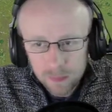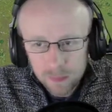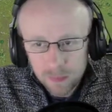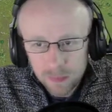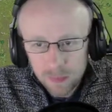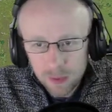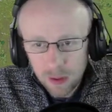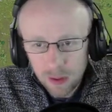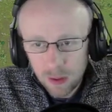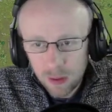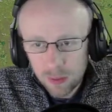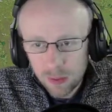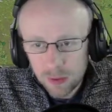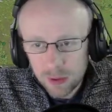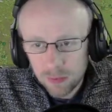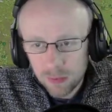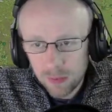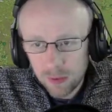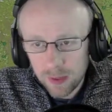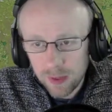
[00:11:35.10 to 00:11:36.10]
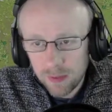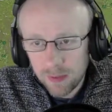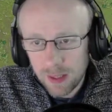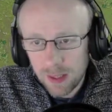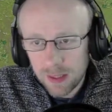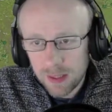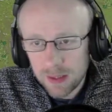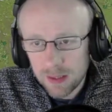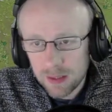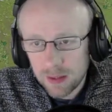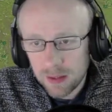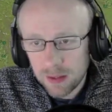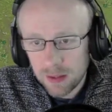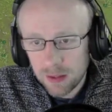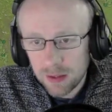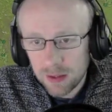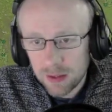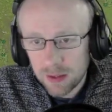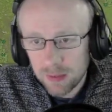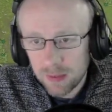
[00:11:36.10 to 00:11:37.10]
Oh, some great rallies. Good,
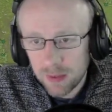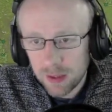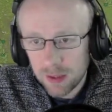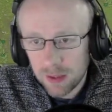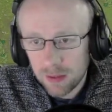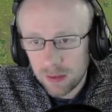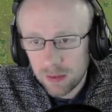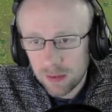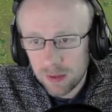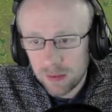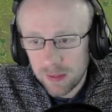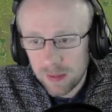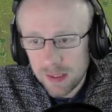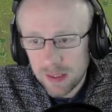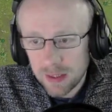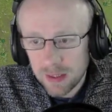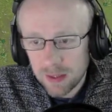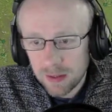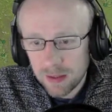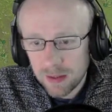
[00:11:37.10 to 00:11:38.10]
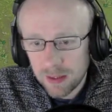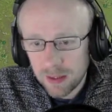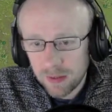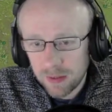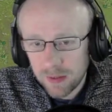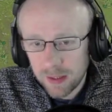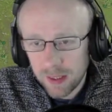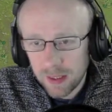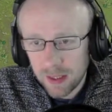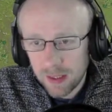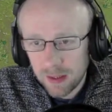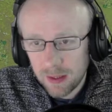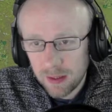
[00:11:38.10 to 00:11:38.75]
because then we're going to go and harass this artillery again.